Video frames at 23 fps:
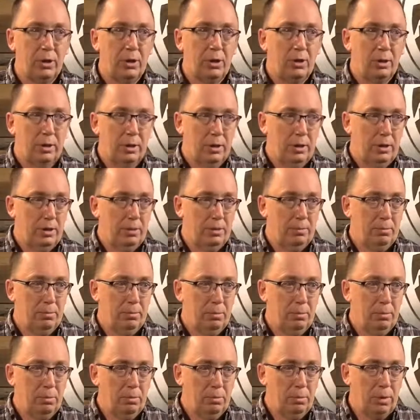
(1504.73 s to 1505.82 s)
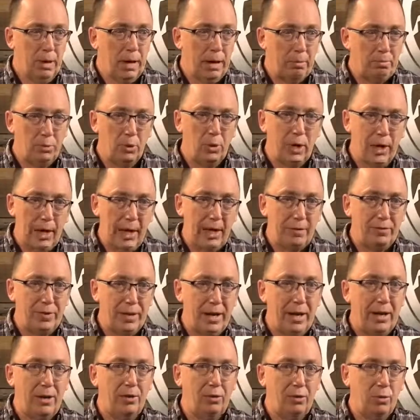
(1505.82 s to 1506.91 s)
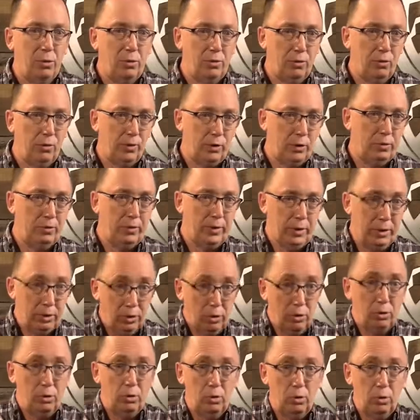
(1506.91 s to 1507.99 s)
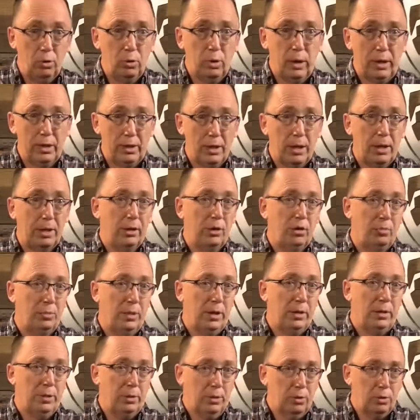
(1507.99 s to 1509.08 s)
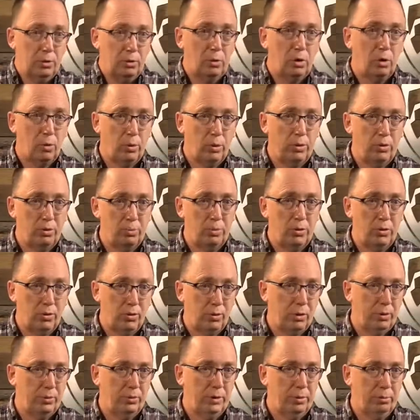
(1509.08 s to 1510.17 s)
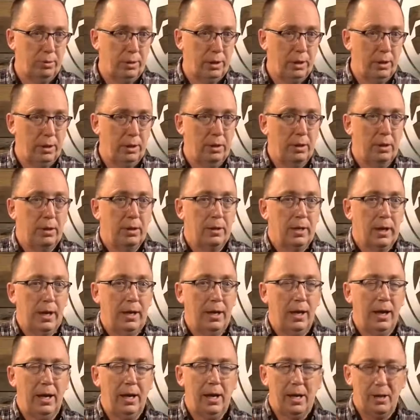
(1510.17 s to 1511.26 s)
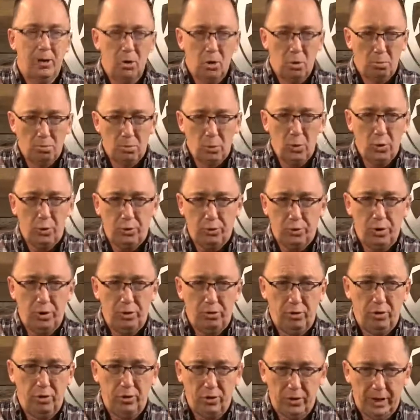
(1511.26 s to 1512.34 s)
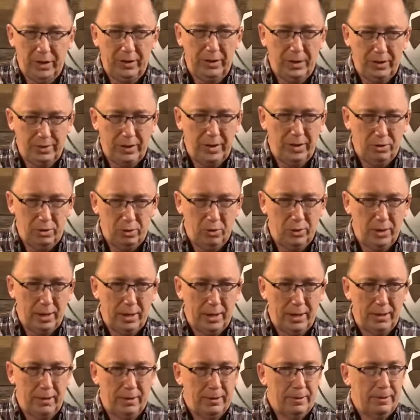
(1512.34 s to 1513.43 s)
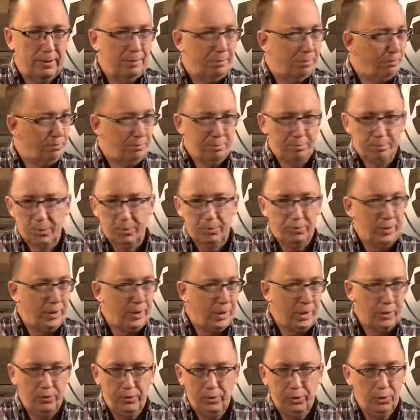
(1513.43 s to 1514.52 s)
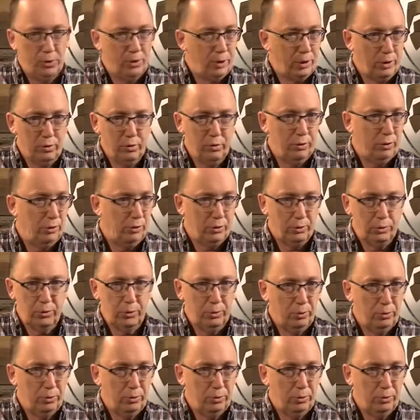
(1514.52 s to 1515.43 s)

I'm going to have an attitude of serving you and not expecting you to always be serving me. And I know most Christians think that they do that, but very few Christians do.